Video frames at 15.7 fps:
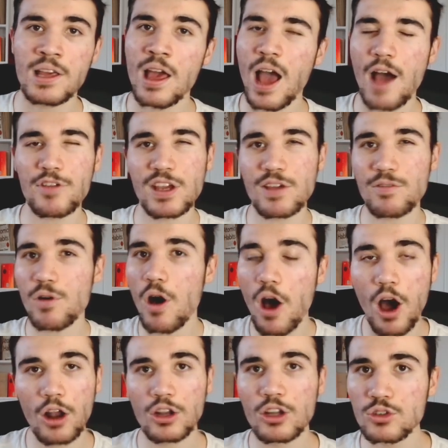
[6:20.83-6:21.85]
I think if
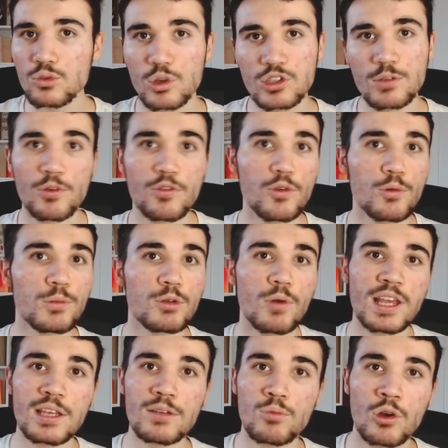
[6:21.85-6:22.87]
Haaland wasn't performing the
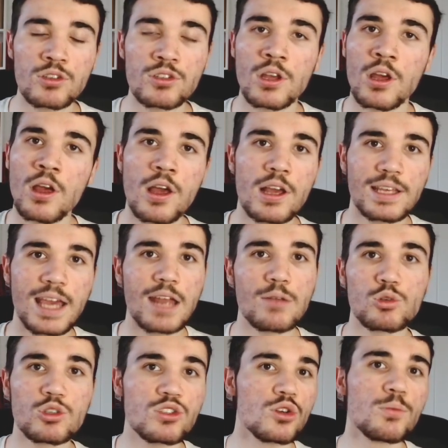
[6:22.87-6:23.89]
way he was, Kane
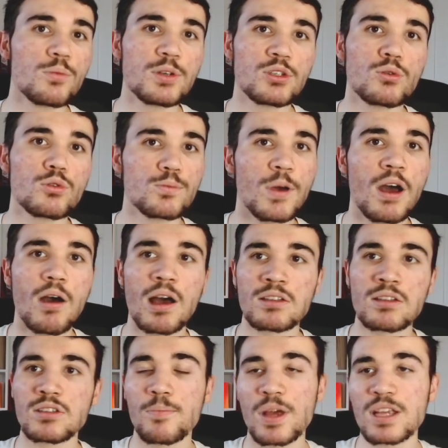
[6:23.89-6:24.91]
would still be talked about
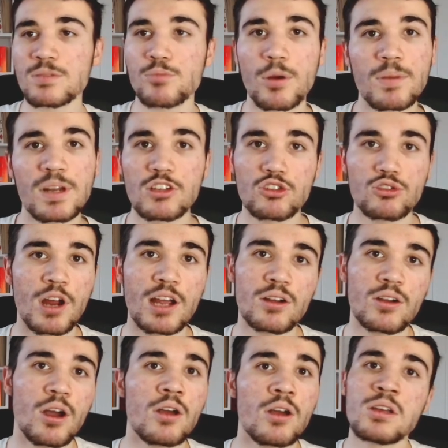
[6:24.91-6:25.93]
as the best Premier League
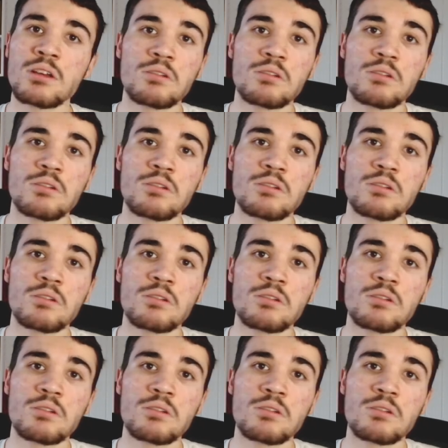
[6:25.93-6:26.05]
striker